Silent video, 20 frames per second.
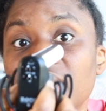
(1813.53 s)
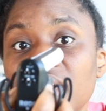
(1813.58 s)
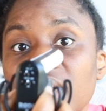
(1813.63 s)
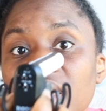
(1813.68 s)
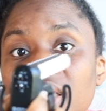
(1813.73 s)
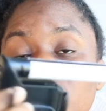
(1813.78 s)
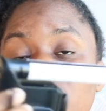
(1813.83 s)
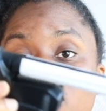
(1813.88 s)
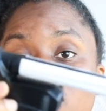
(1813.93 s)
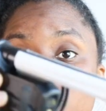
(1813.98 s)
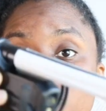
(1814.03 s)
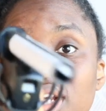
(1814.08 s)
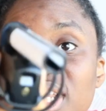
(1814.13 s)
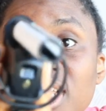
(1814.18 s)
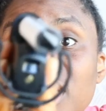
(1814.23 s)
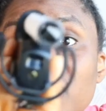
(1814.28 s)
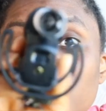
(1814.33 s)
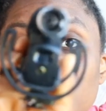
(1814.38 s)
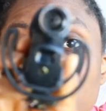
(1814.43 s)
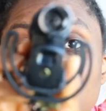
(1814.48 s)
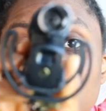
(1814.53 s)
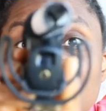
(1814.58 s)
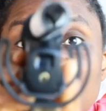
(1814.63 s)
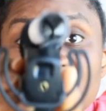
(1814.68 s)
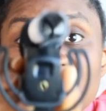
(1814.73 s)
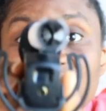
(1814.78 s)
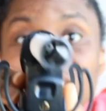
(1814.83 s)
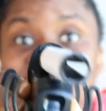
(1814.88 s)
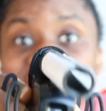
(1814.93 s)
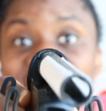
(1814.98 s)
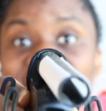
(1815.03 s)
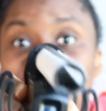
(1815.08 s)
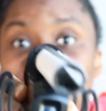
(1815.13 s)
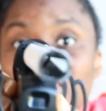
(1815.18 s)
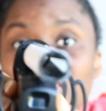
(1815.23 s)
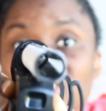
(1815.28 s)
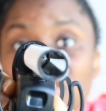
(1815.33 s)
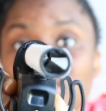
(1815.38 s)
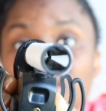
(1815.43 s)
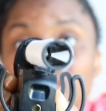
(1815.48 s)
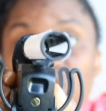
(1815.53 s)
It looks really interesting, isn't it? Because it's just a